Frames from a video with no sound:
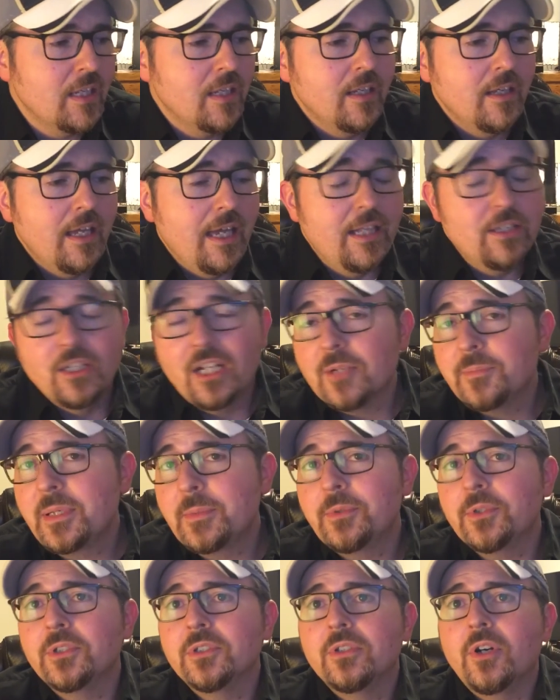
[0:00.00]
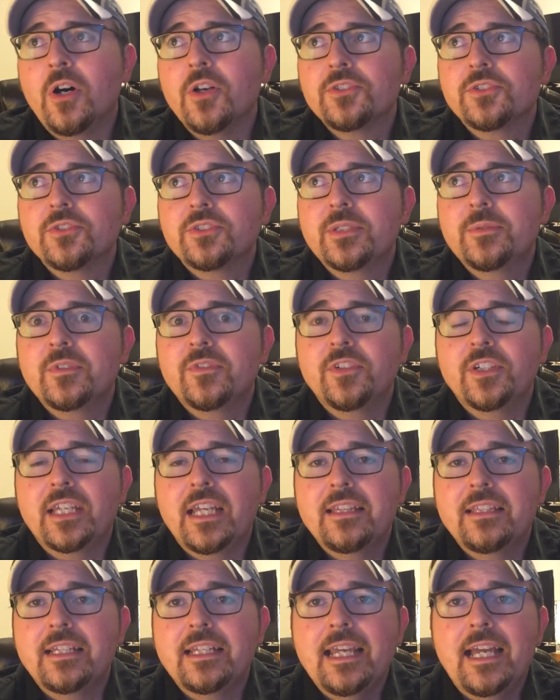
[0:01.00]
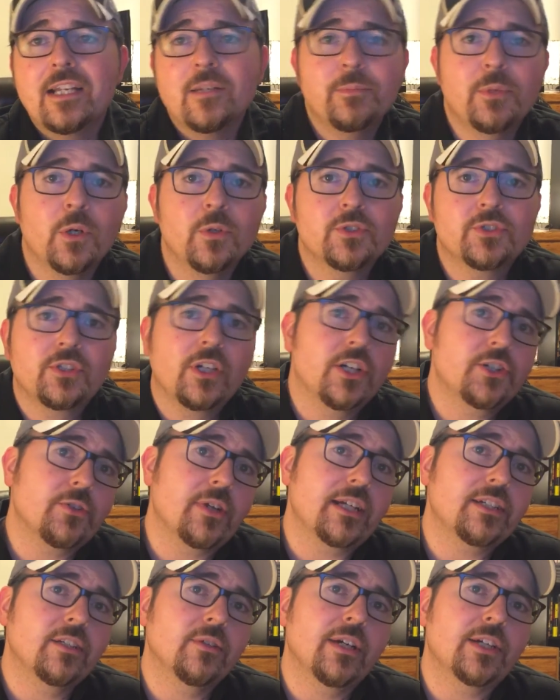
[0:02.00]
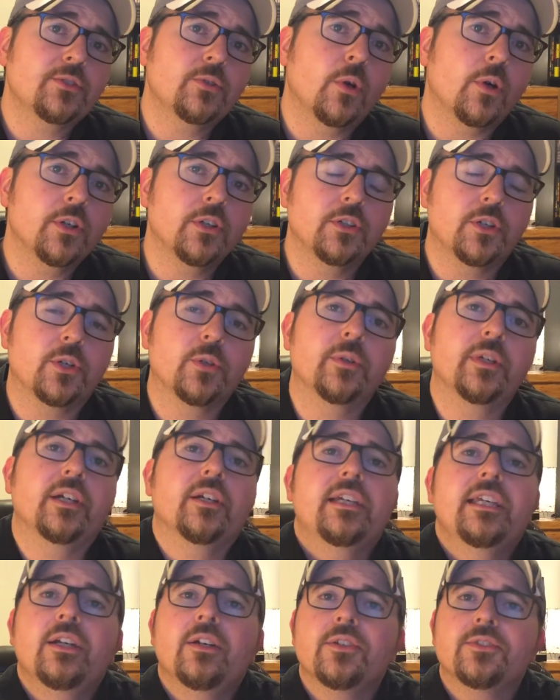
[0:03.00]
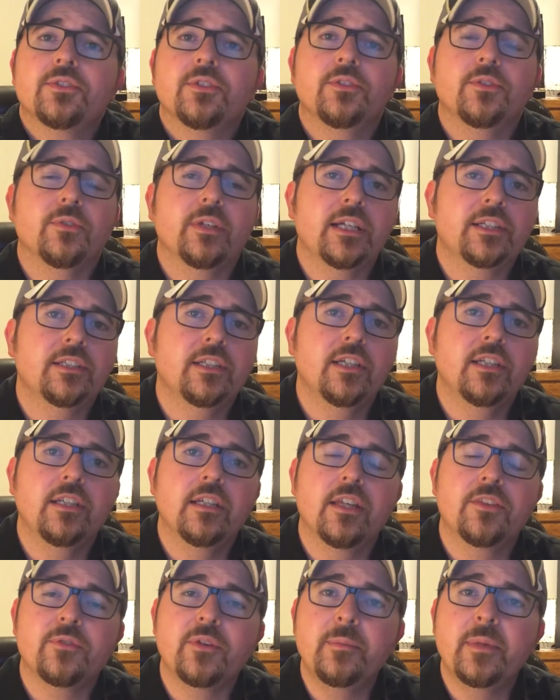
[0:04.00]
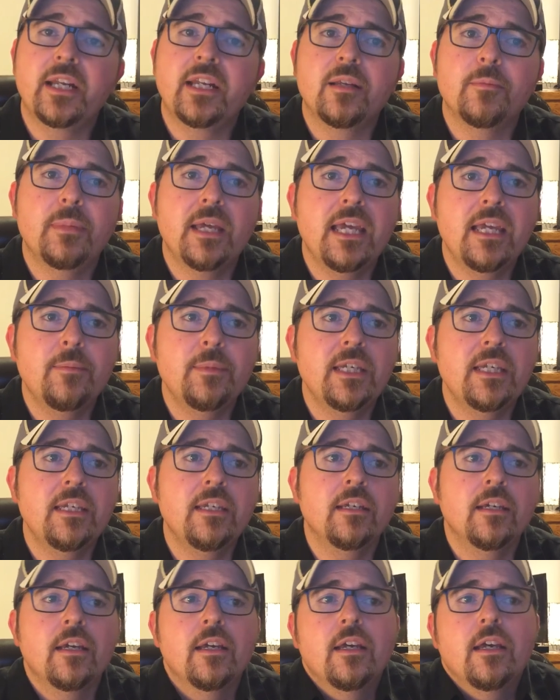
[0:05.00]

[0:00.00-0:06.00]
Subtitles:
And a lot of people also seem to forget that he had a post-Star Trek directorial career. He also directed Three Men and a Baby.